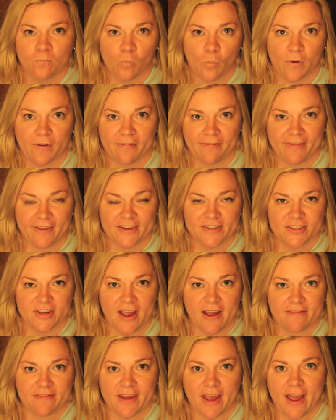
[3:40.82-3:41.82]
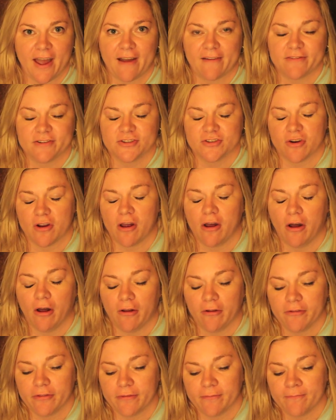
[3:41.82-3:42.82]
one of the things you have to have is your
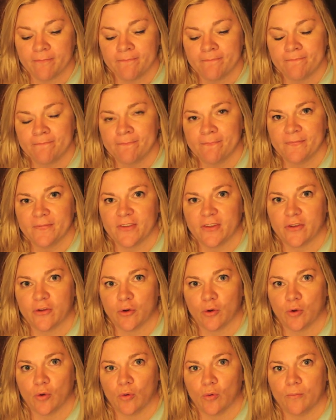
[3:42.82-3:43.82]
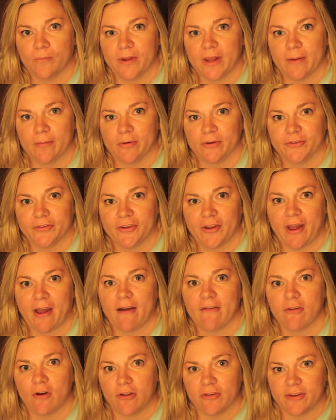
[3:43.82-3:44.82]
health, to be able to
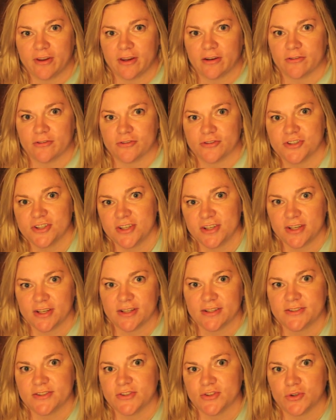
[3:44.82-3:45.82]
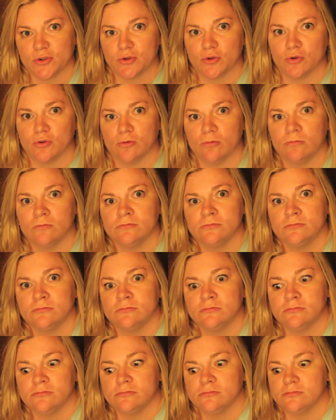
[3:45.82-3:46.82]
have all the energy to
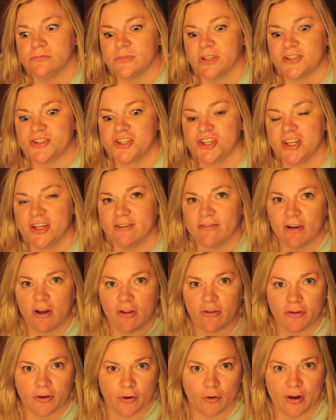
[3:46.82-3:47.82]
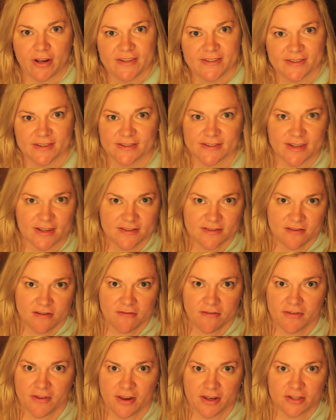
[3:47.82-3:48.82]
achieve all the great success and
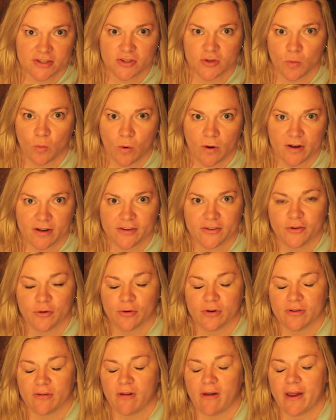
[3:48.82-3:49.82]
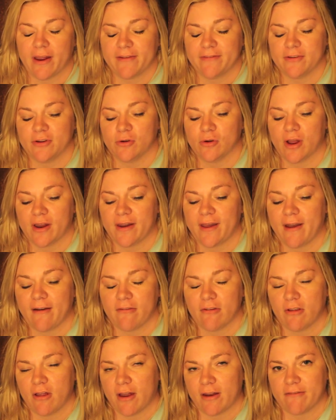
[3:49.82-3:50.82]
everything that you want to do in life. You've got to
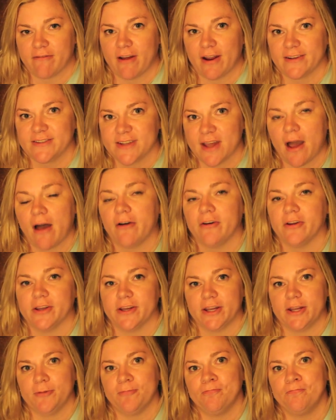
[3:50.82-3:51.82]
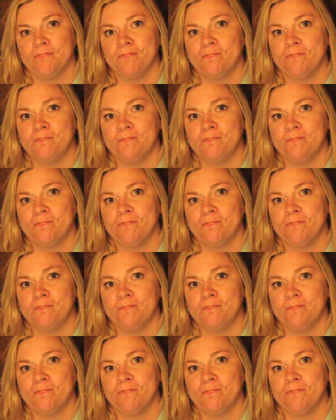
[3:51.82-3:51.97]
have a lot of vitality.